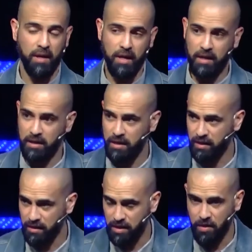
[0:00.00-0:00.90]
And
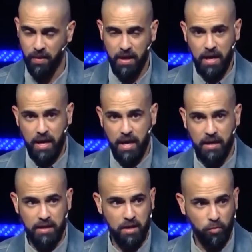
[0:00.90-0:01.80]

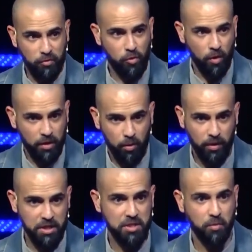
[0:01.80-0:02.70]
we've grown our
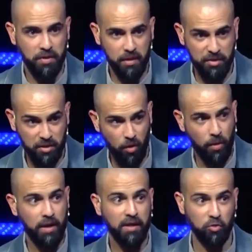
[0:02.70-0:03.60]
relationship with him. So
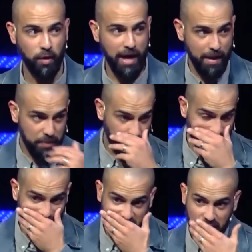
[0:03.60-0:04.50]
guess what happened?
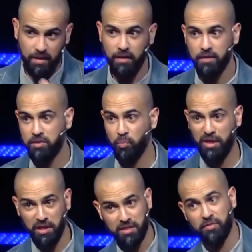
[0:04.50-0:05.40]
So
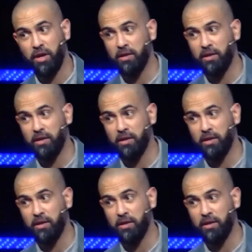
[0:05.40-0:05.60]
because of all